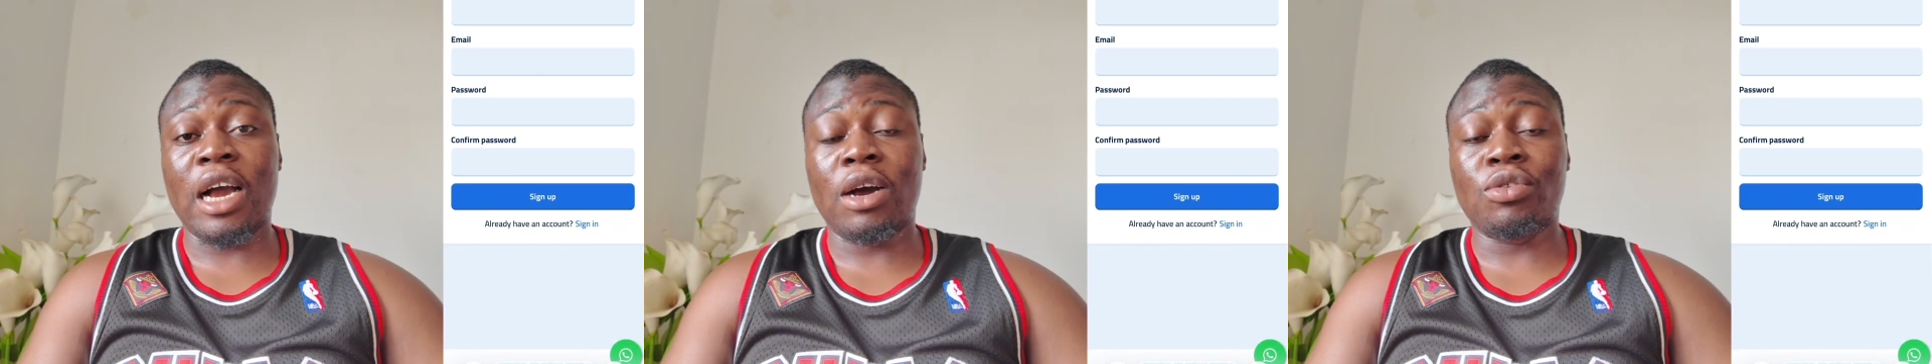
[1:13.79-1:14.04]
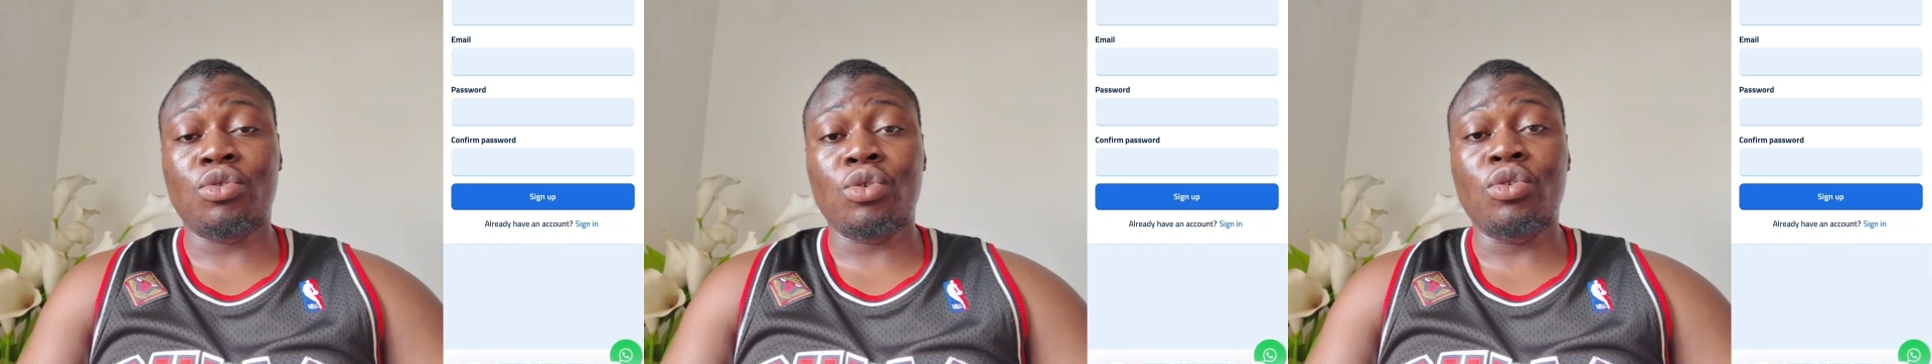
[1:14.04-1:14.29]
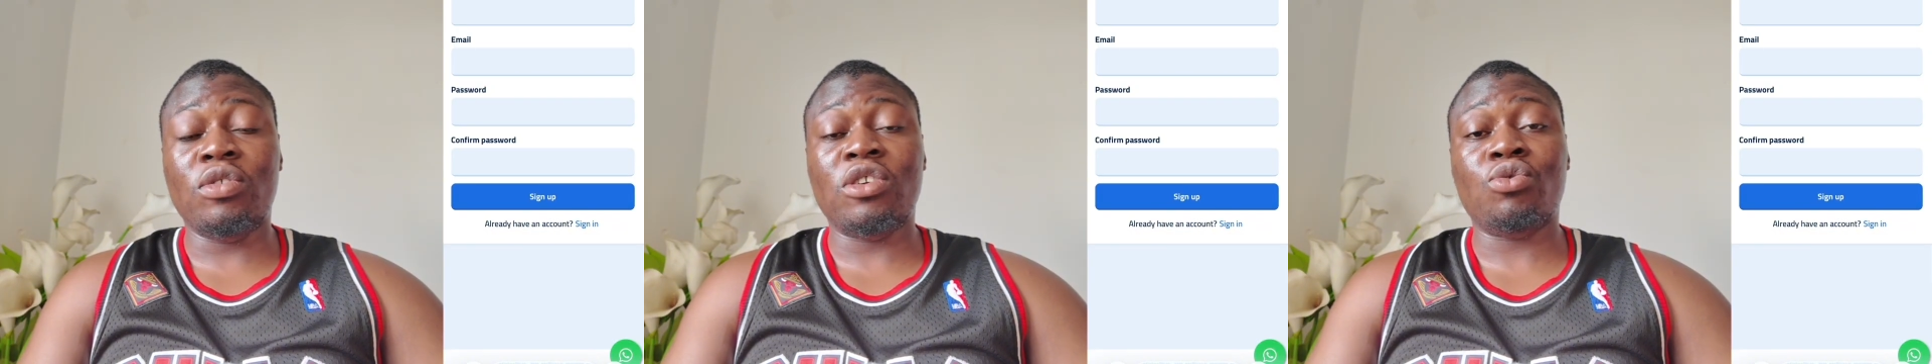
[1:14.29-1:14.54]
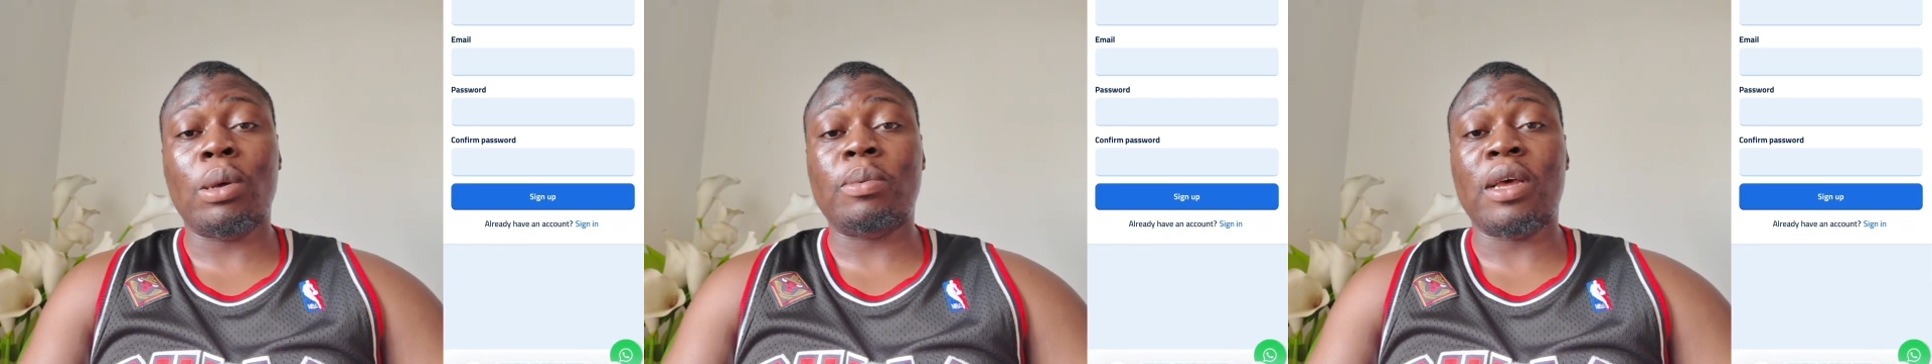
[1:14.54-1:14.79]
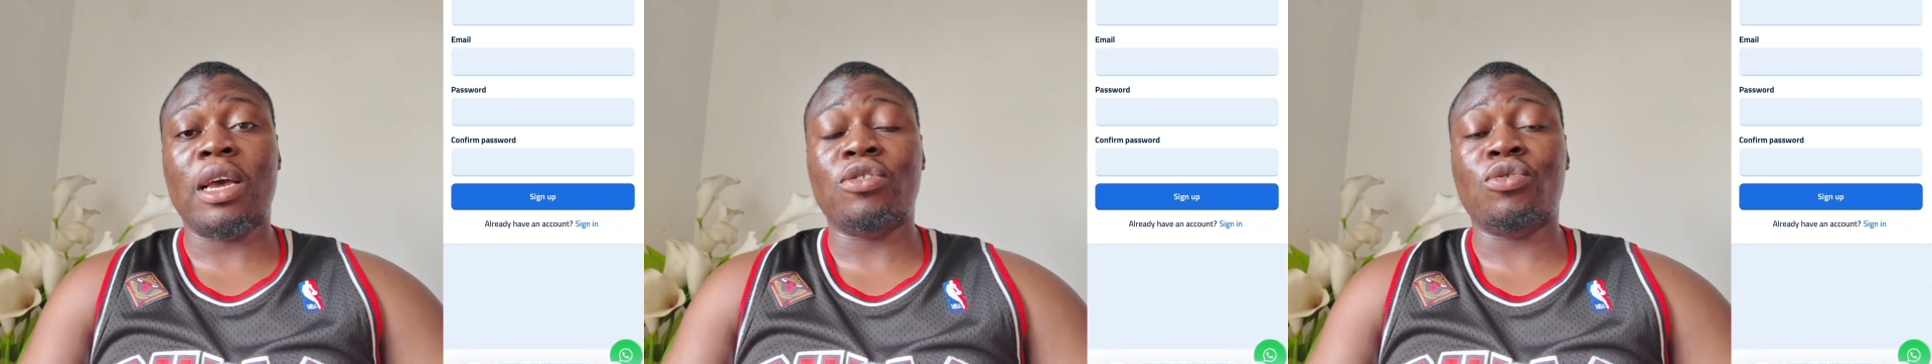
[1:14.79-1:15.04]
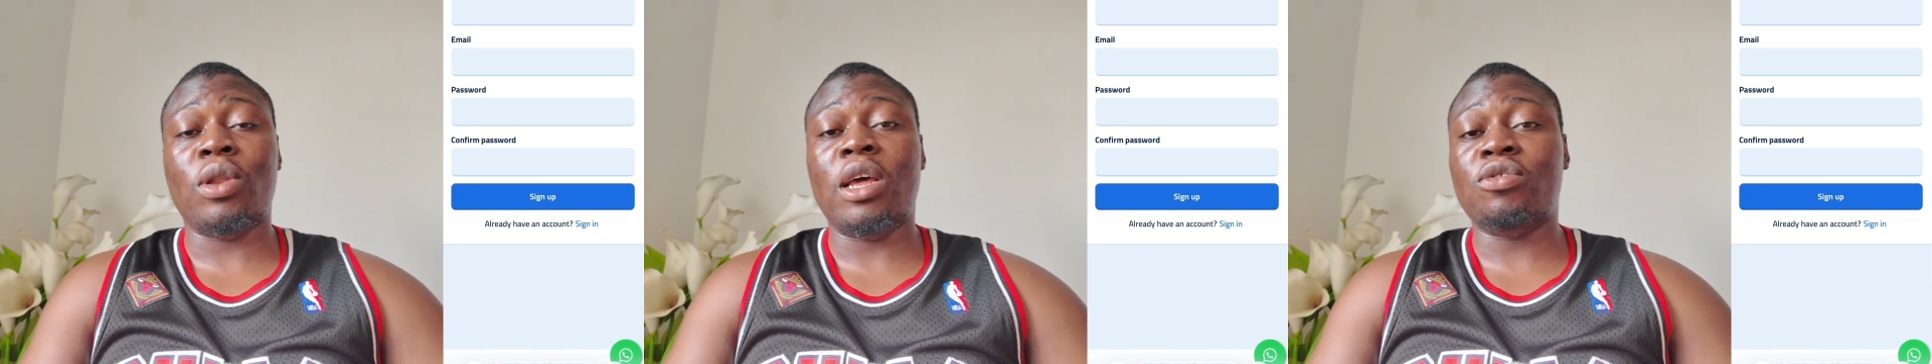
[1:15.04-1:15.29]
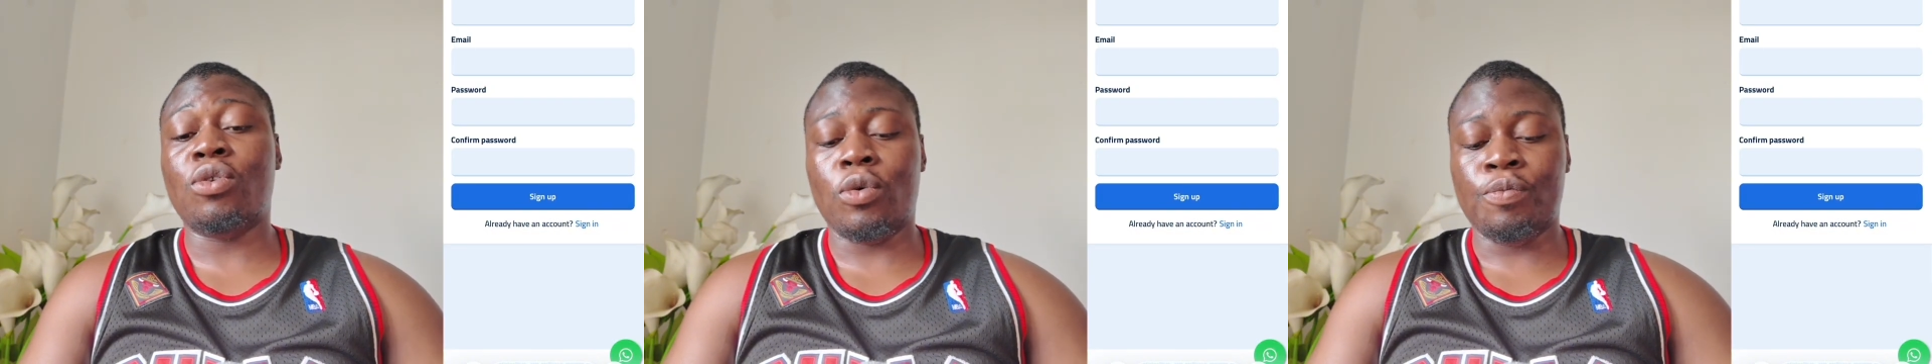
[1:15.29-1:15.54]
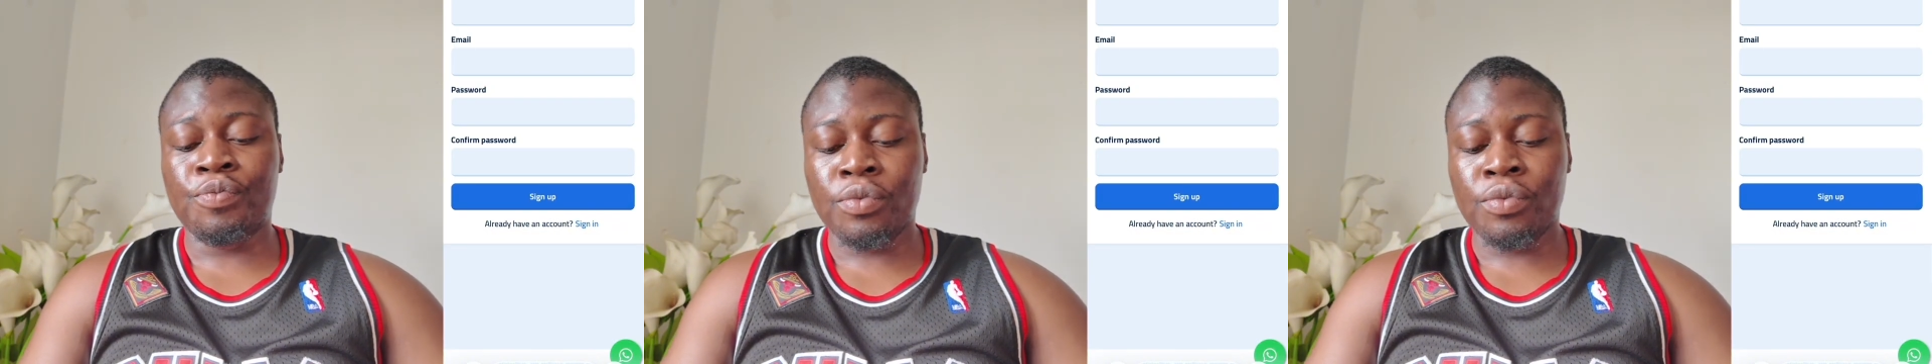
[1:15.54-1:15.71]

how to use this website. So let's go.